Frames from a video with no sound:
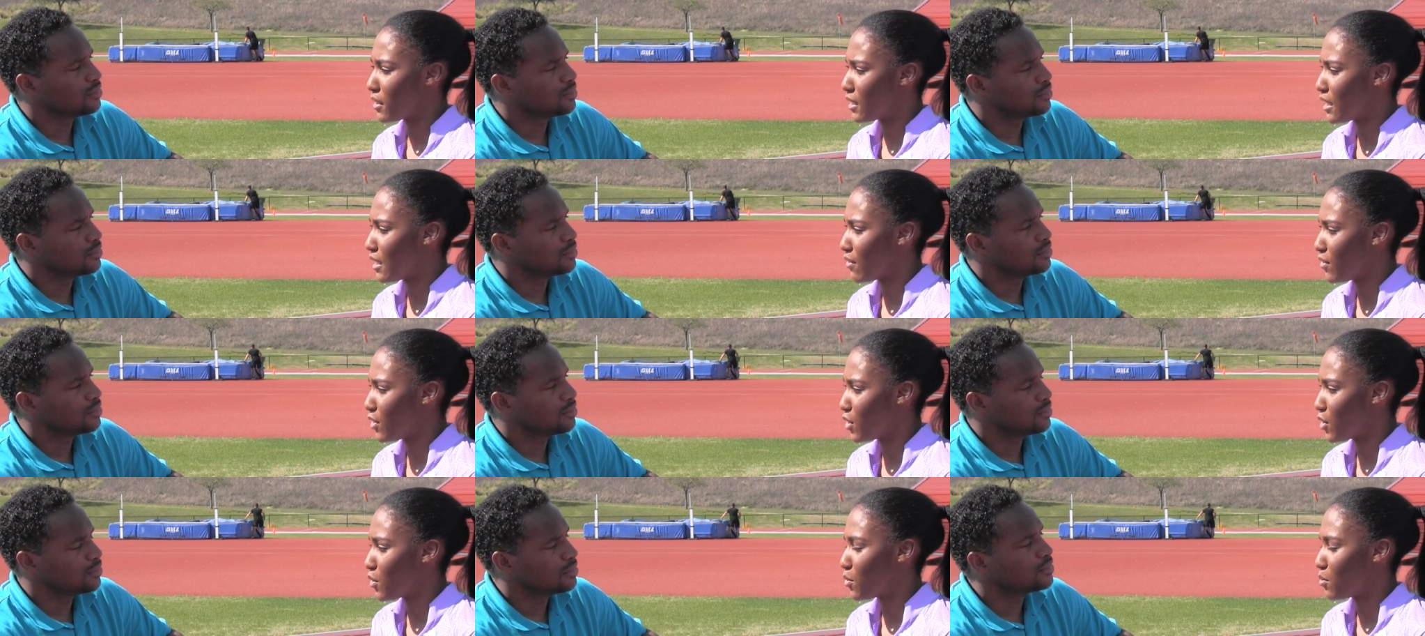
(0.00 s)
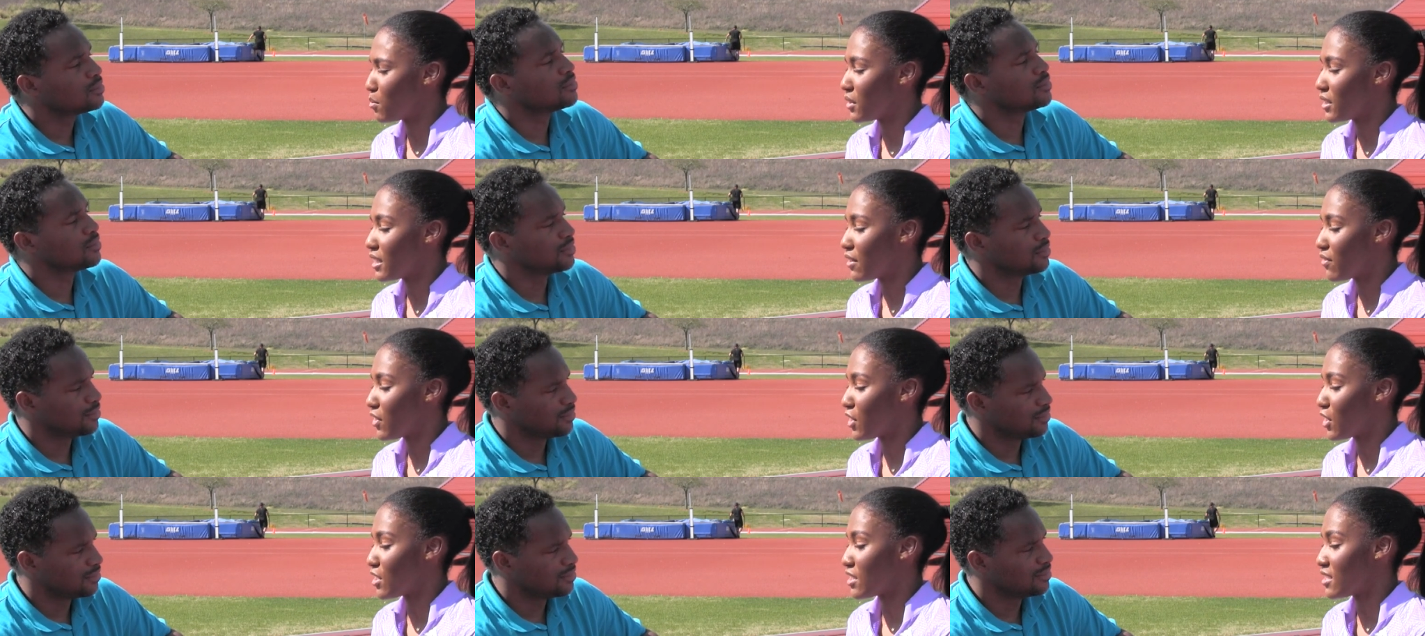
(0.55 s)
Speaker 1: believe in you,
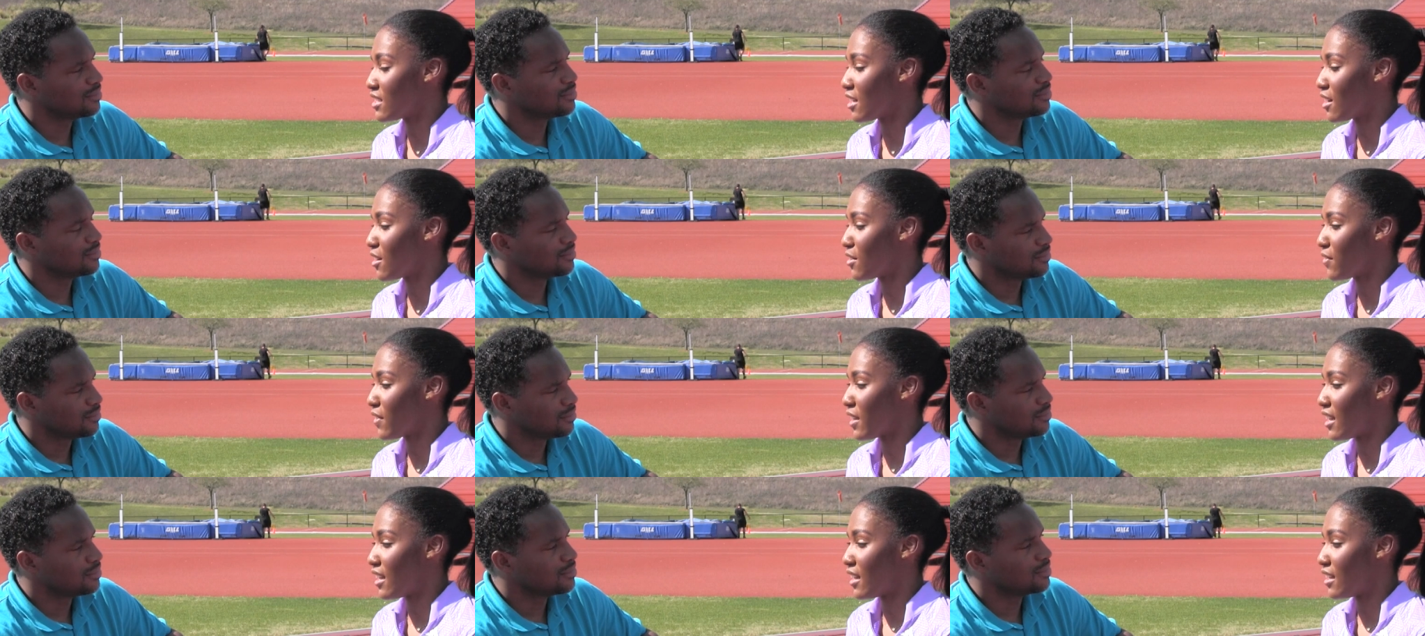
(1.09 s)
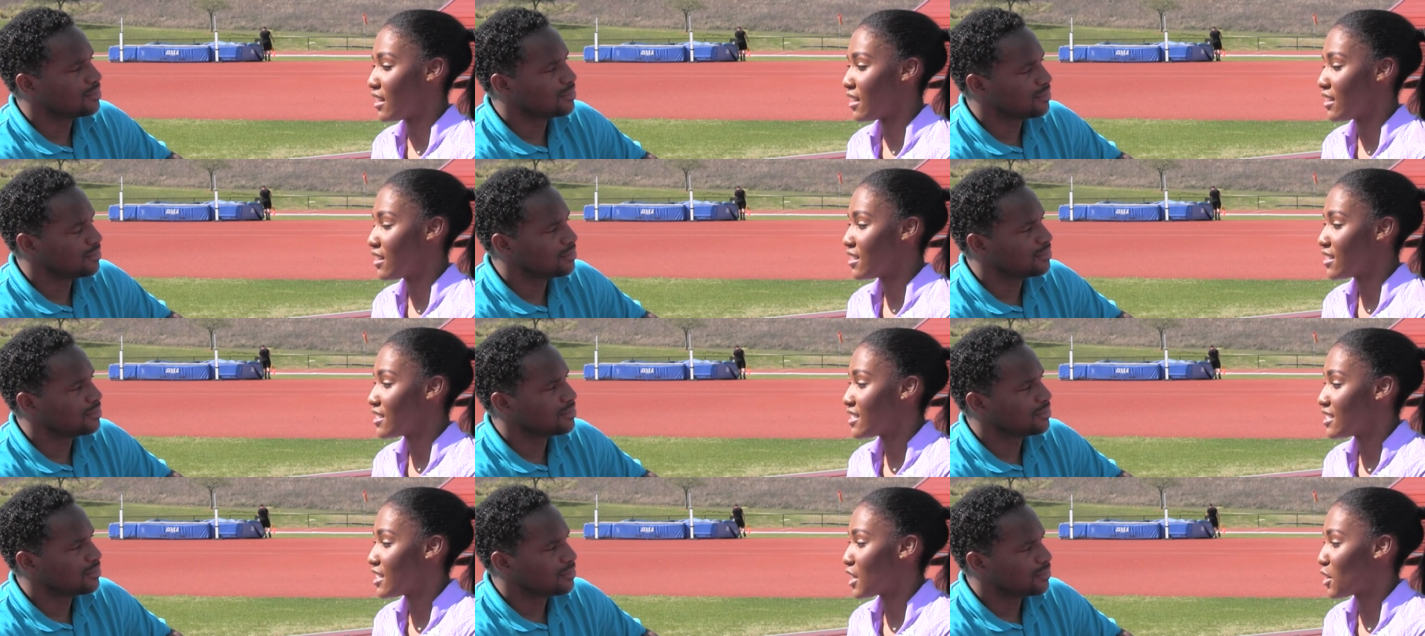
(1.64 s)
believe in yourself, and
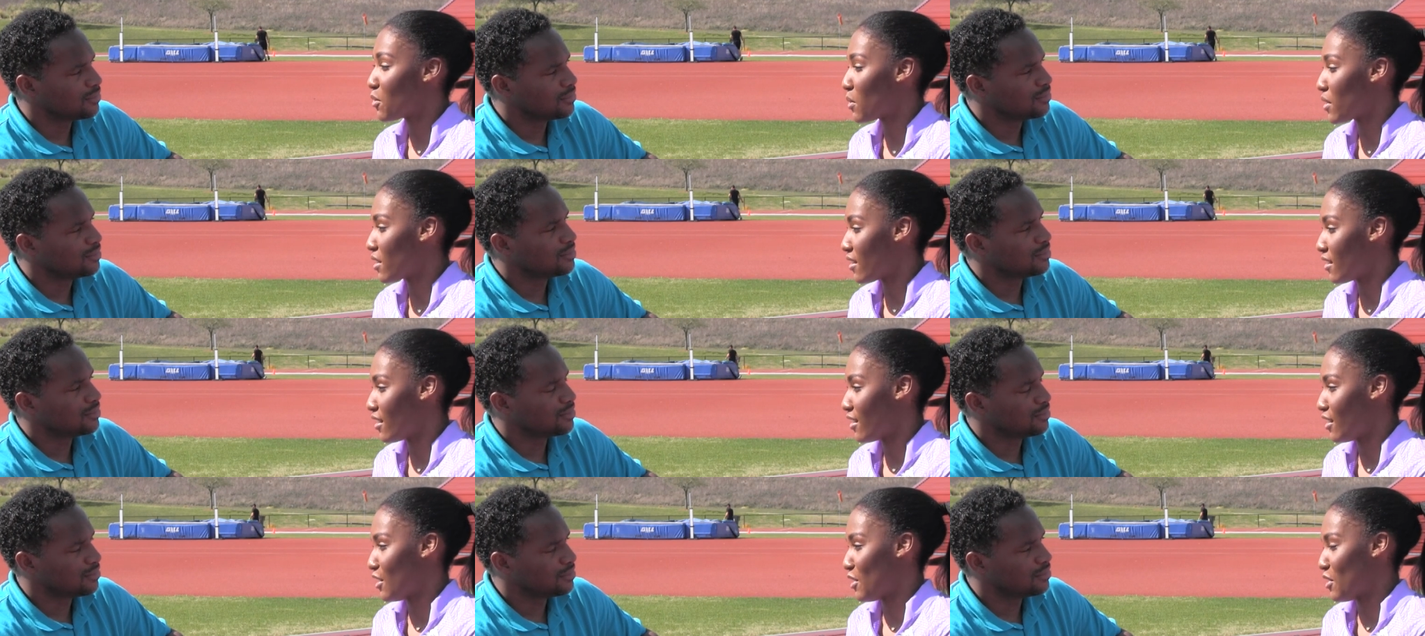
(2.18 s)
stick with it.